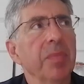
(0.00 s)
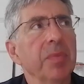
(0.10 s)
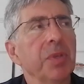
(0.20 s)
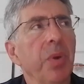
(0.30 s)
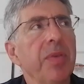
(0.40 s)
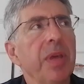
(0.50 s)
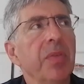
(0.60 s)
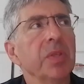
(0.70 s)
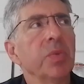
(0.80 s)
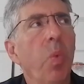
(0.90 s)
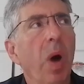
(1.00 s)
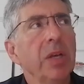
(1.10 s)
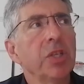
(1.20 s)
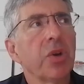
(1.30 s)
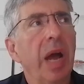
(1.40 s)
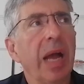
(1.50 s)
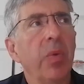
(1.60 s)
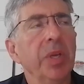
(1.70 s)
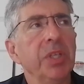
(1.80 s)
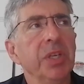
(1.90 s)
So I think there's one track,
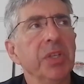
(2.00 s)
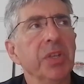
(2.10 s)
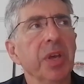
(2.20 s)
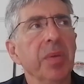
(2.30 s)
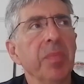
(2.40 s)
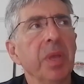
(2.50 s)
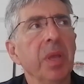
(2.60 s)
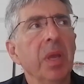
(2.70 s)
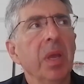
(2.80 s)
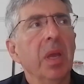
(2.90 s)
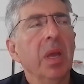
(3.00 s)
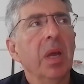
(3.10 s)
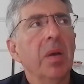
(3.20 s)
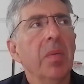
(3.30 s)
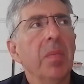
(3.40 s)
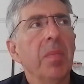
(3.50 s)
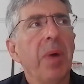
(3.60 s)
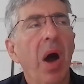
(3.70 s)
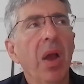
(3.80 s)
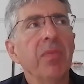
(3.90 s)
which is that
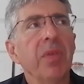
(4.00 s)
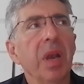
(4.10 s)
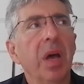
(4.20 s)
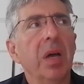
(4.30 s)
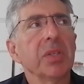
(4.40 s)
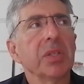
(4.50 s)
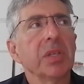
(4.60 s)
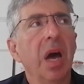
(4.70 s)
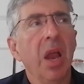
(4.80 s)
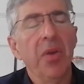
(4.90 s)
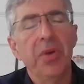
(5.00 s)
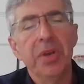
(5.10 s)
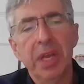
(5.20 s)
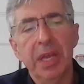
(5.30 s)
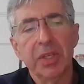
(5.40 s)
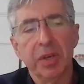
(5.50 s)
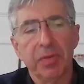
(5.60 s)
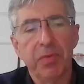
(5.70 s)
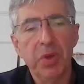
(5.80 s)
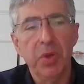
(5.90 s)
part of the last 100 years in
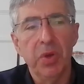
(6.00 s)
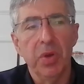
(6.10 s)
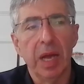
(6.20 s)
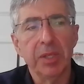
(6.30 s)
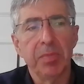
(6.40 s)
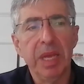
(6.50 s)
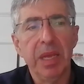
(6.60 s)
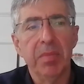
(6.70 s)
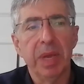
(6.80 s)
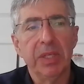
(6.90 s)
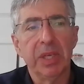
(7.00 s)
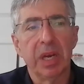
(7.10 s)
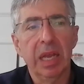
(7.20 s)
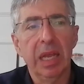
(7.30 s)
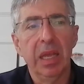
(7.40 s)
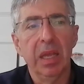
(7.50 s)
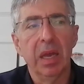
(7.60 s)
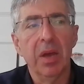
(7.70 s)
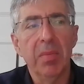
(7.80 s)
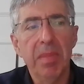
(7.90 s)
food has been basically
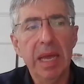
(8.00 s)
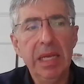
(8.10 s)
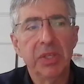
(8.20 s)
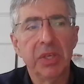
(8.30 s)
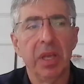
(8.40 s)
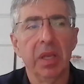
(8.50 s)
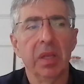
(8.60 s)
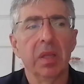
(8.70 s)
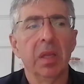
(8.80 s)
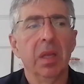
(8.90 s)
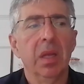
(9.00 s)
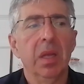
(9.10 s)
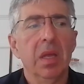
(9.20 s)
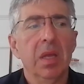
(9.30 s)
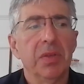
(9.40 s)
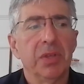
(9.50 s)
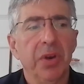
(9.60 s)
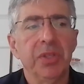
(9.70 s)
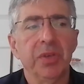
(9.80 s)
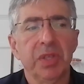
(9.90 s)
an amazing
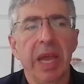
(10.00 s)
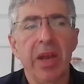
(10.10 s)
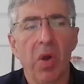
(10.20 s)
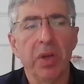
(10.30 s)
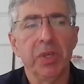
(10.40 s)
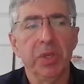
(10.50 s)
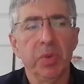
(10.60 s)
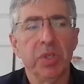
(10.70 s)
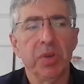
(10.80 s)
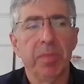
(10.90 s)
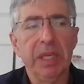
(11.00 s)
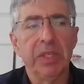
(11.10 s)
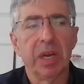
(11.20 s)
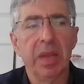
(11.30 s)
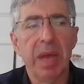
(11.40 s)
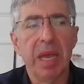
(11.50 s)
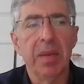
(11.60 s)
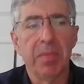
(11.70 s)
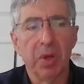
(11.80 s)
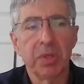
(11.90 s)
series of technologies which have basically made
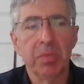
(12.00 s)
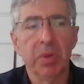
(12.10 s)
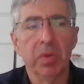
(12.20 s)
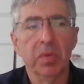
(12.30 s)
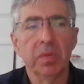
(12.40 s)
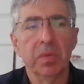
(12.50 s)
it possible